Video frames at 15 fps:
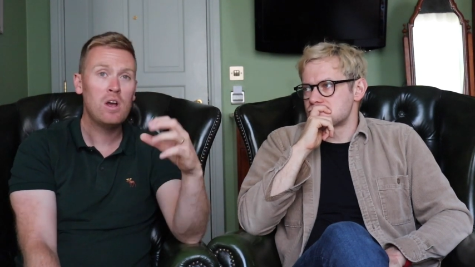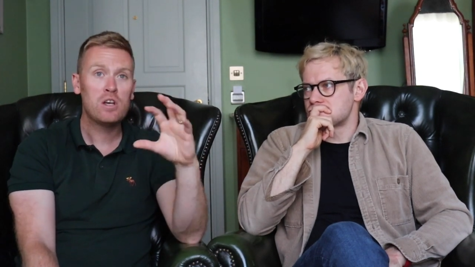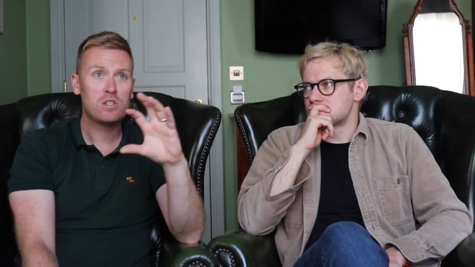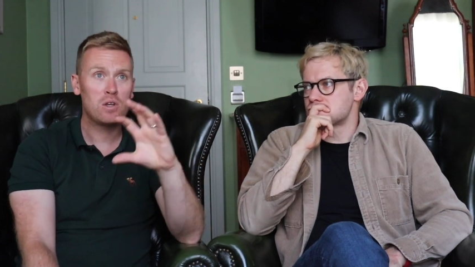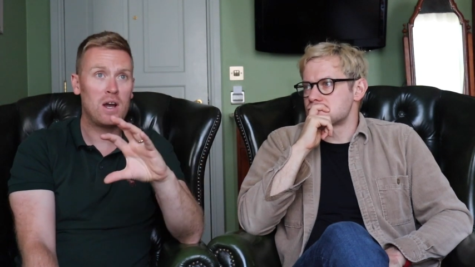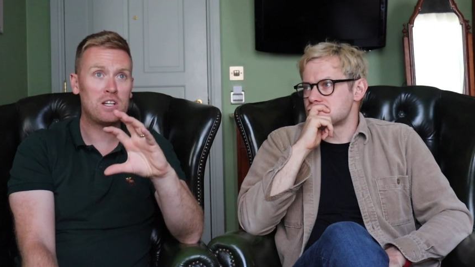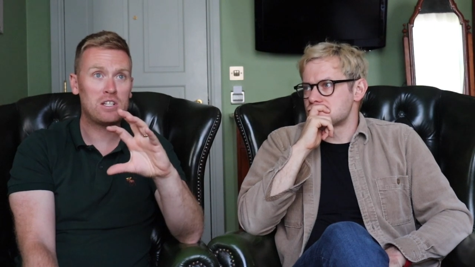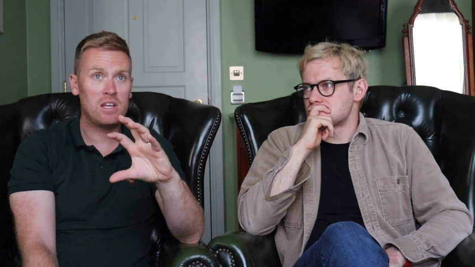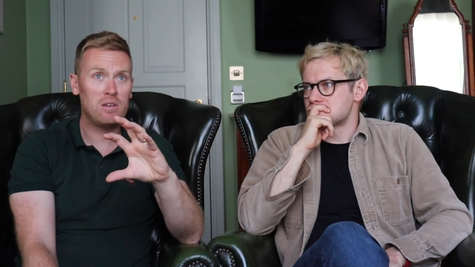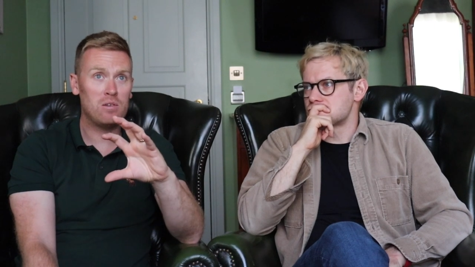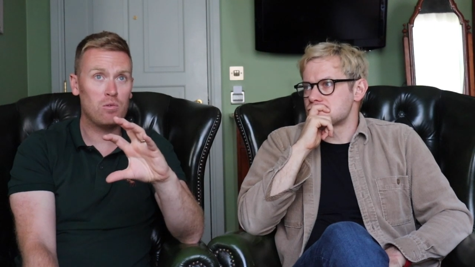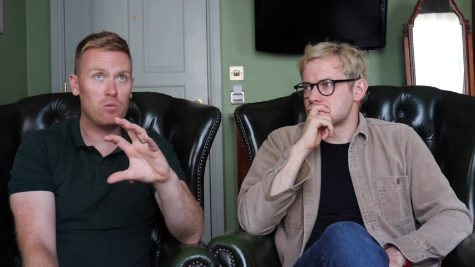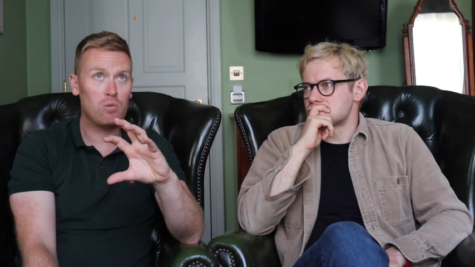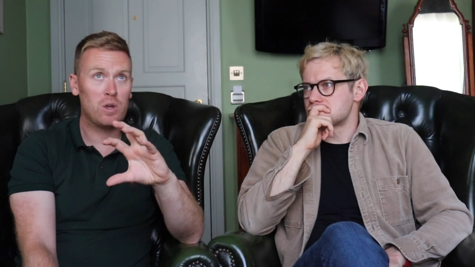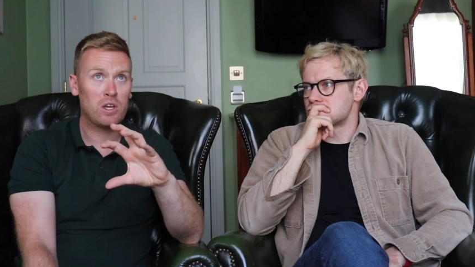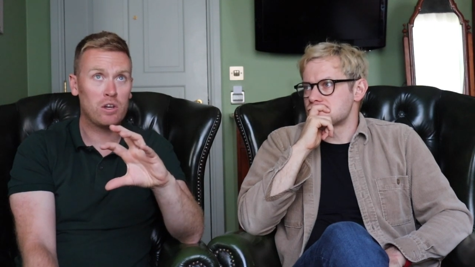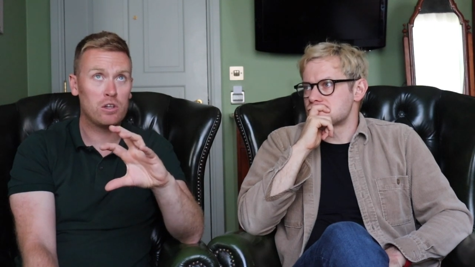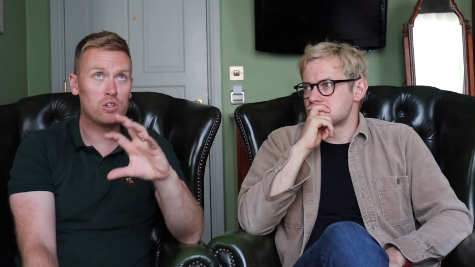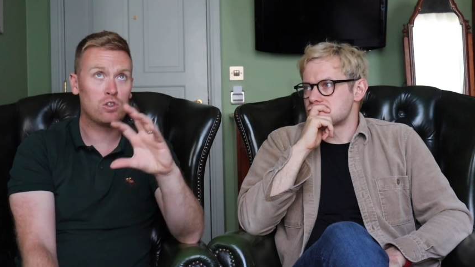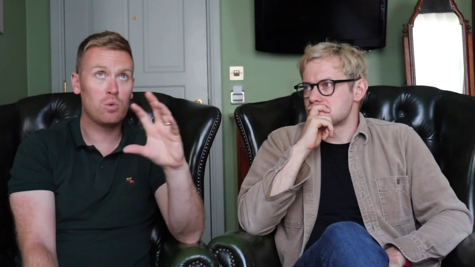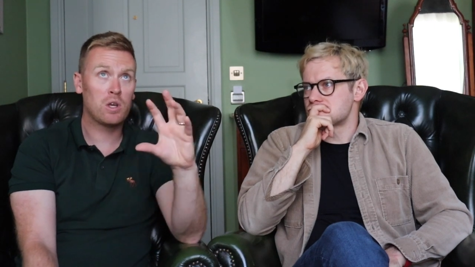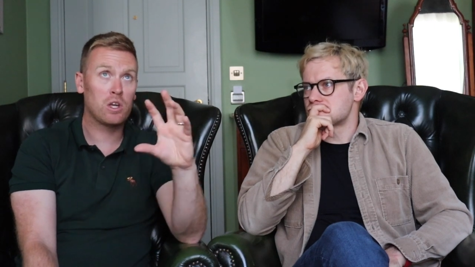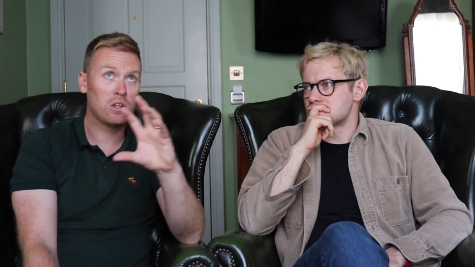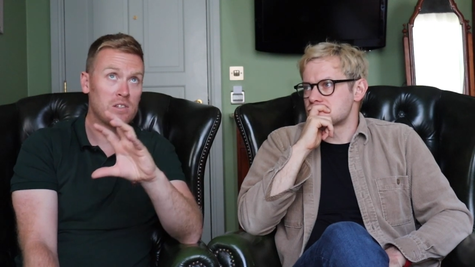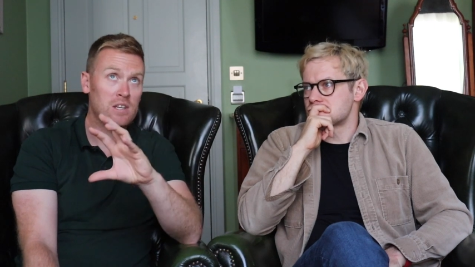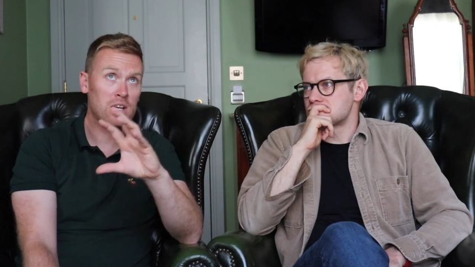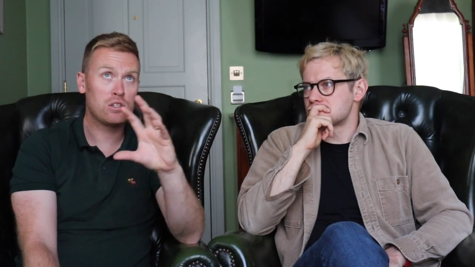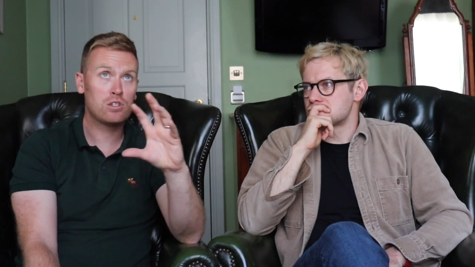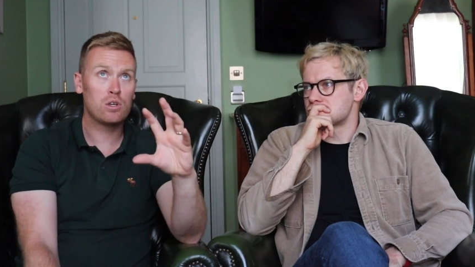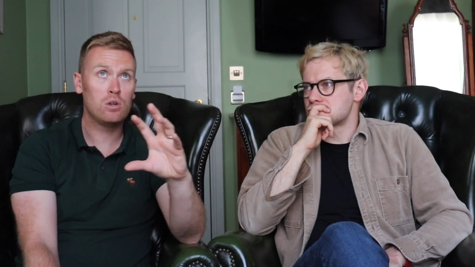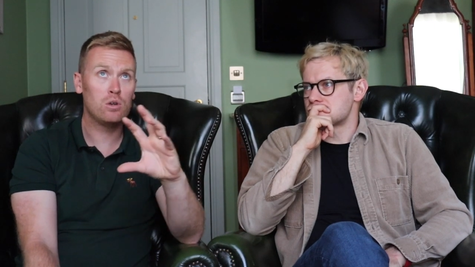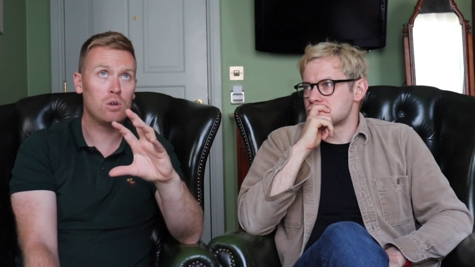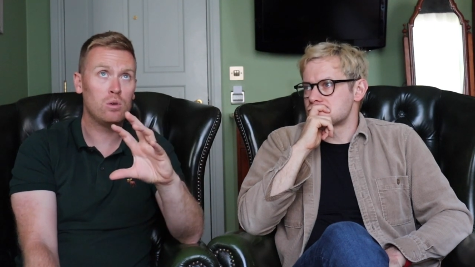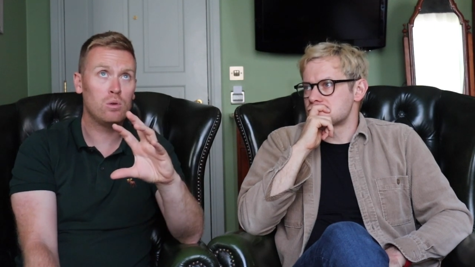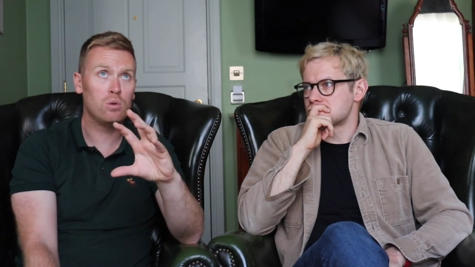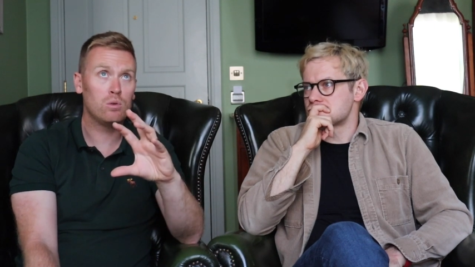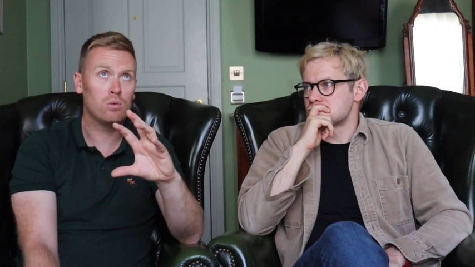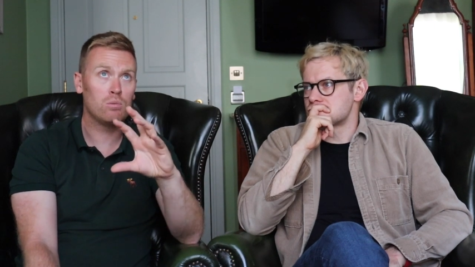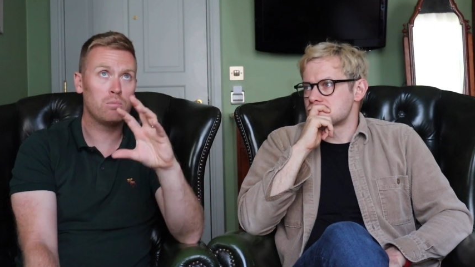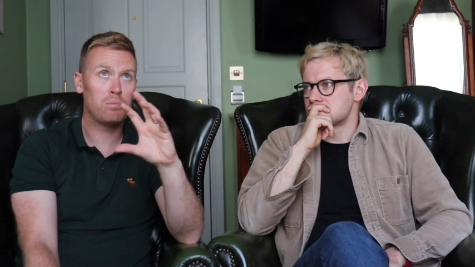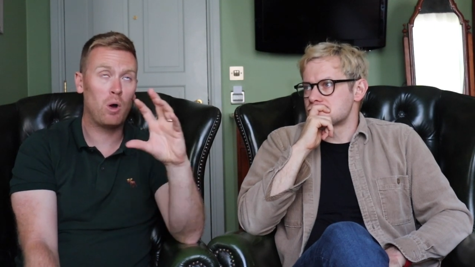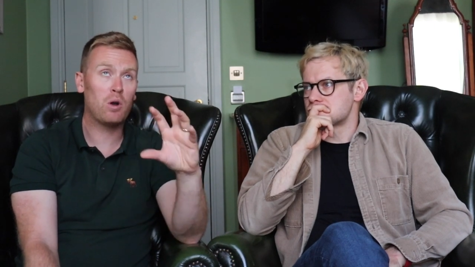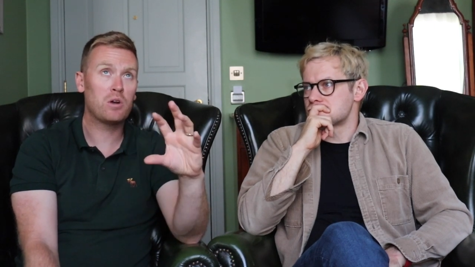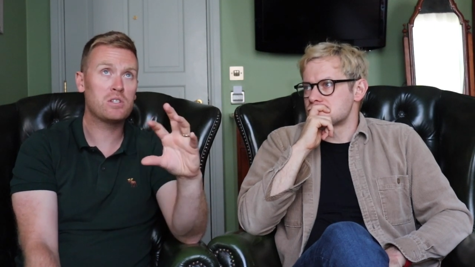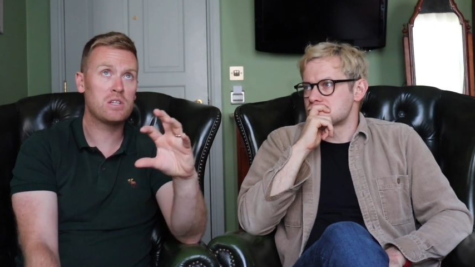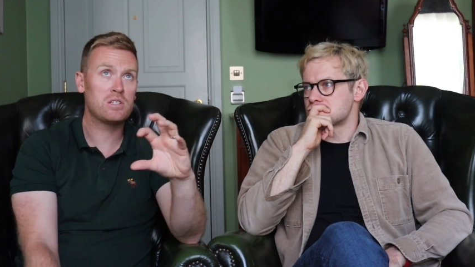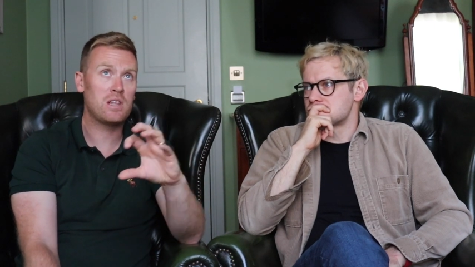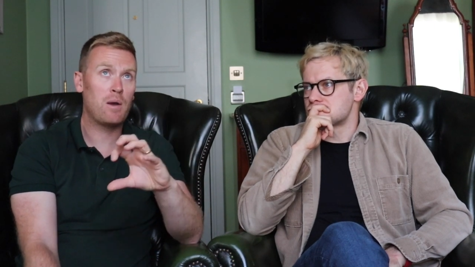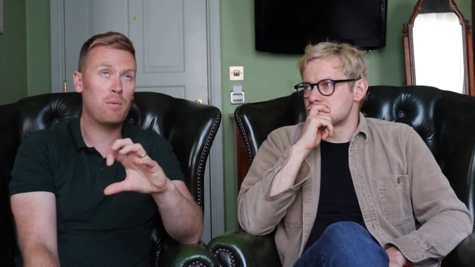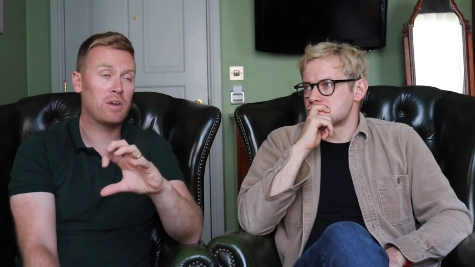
Speaker 1: So actually, we could we could tick two boxes there.